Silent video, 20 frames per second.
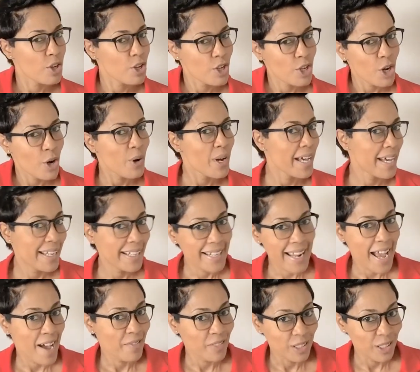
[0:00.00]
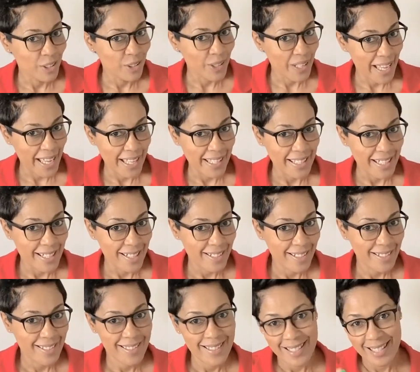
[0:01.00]
go ahead and have a little candy.
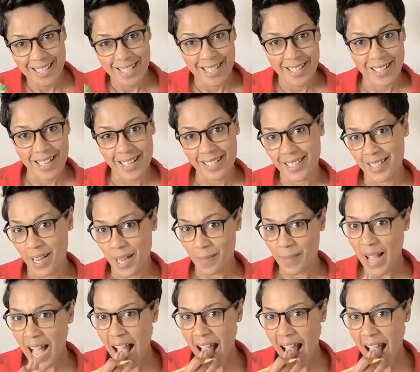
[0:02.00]
See you next time.